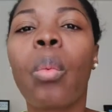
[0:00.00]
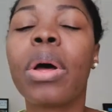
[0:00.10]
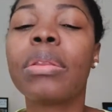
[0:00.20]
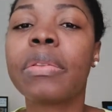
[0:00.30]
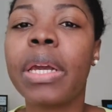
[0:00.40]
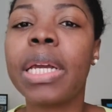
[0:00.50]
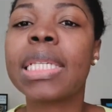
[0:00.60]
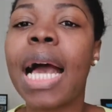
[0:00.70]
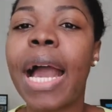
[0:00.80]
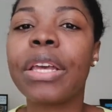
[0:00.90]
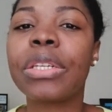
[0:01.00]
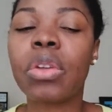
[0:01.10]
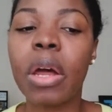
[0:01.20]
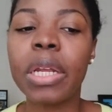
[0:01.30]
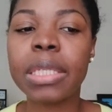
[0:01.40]
Well, the thing is, I
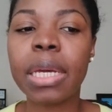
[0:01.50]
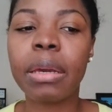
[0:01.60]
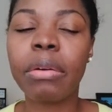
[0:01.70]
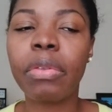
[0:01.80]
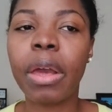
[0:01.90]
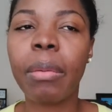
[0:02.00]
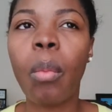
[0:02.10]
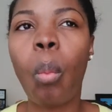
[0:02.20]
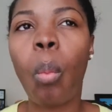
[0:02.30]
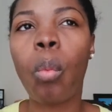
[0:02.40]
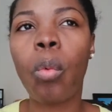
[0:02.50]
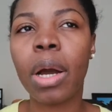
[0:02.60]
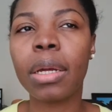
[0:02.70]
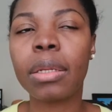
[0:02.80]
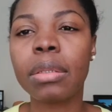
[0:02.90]
started taking them
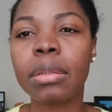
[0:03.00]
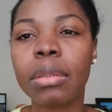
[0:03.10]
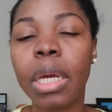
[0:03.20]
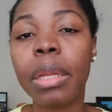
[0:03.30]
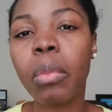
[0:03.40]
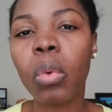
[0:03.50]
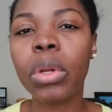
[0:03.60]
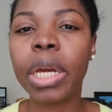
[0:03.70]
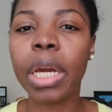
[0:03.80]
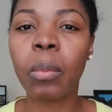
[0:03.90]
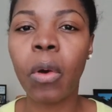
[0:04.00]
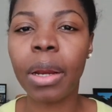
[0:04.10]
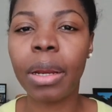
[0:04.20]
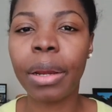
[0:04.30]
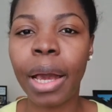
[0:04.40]
1 in the morning and
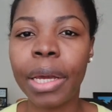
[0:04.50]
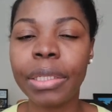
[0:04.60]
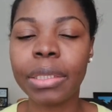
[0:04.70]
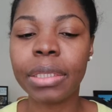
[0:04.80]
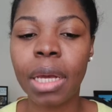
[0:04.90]
1 at night.